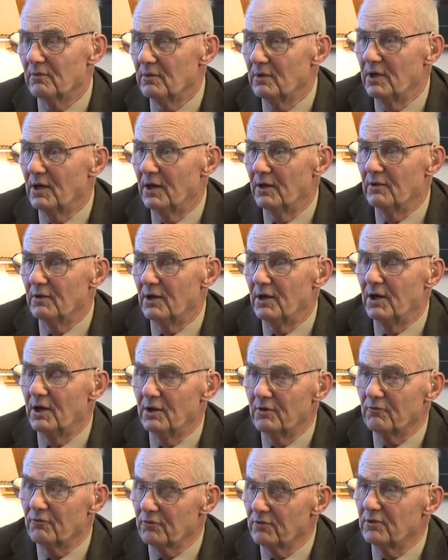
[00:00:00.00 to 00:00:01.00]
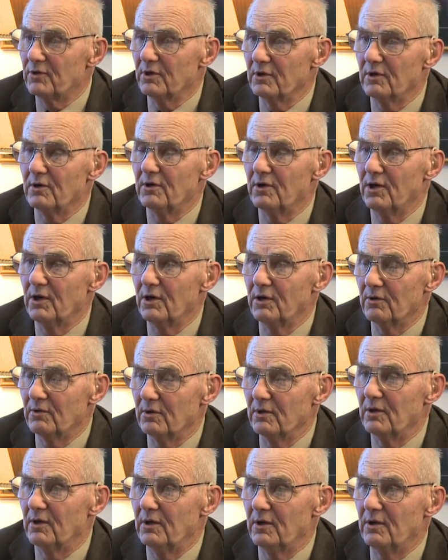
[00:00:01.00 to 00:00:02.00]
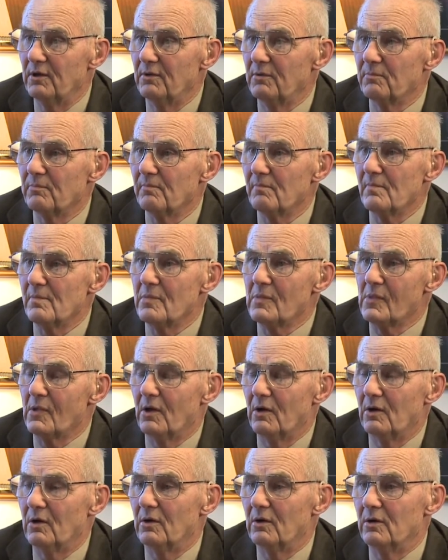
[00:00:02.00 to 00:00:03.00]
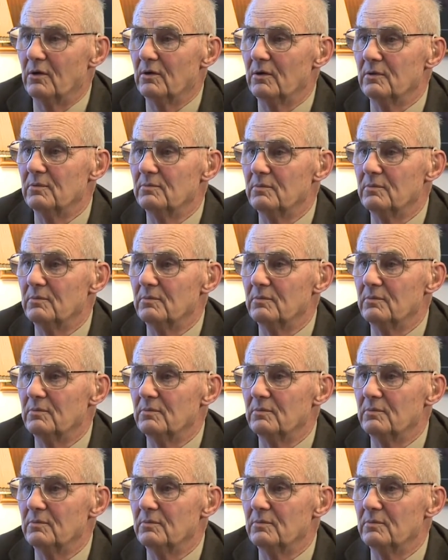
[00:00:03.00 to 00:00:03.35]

the infertility and the uh,